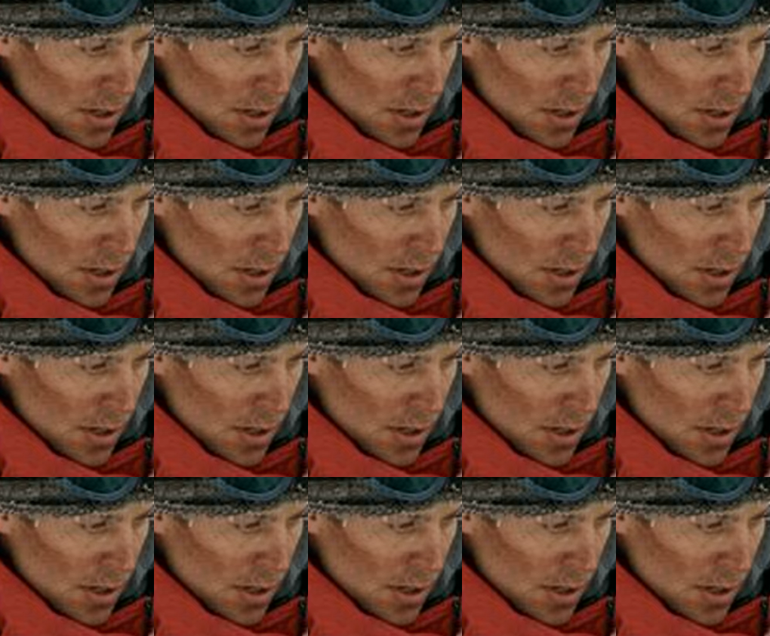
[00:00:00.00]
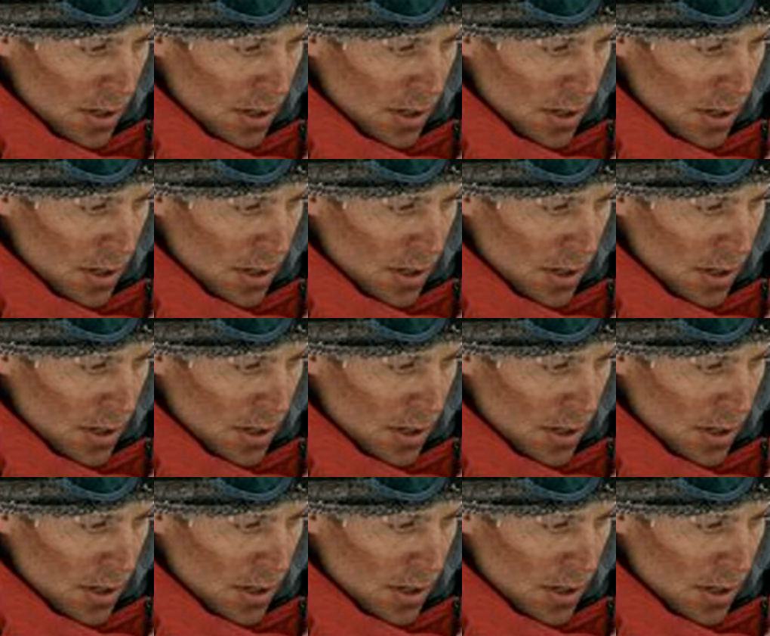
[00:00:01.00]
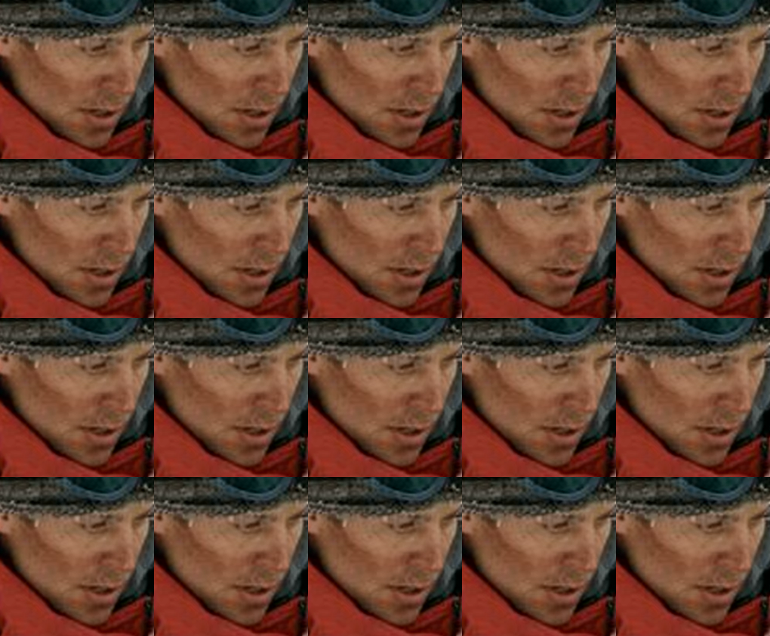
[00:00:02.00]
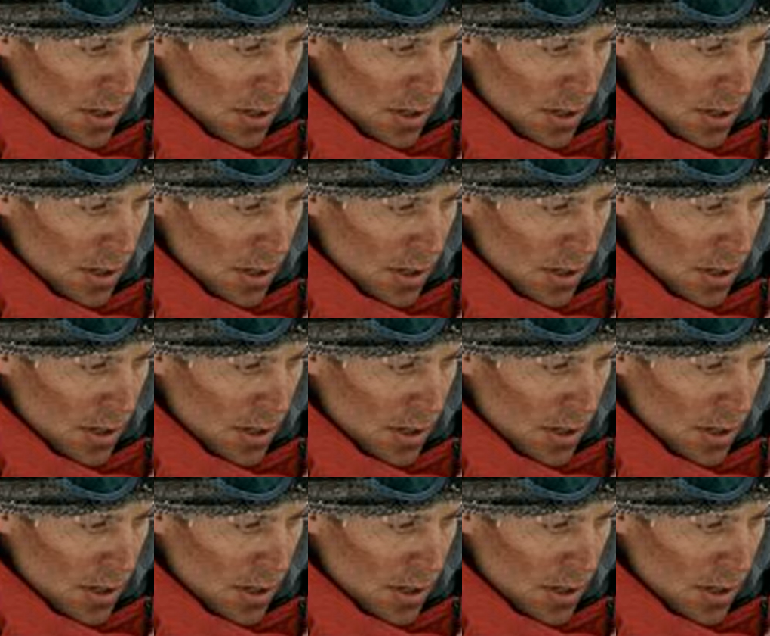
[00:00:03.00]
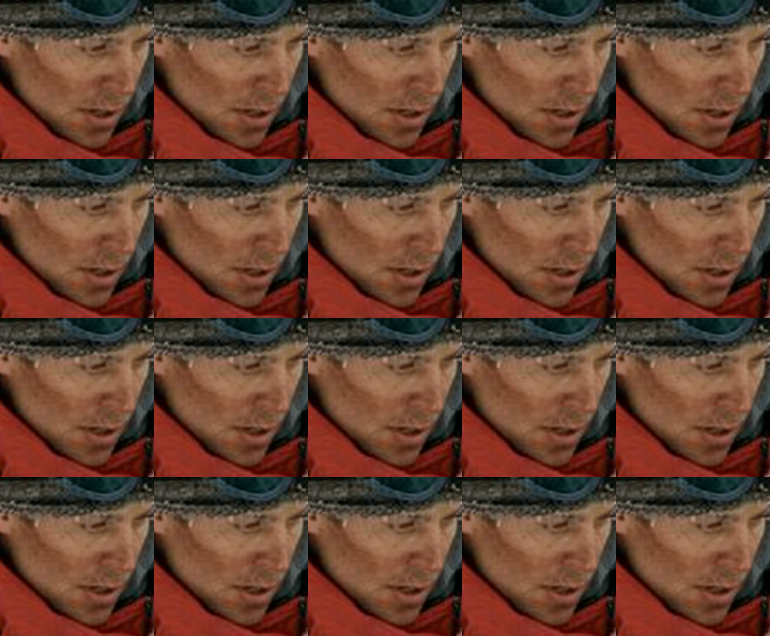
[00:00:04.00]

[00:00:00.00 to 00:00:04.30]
[no speech]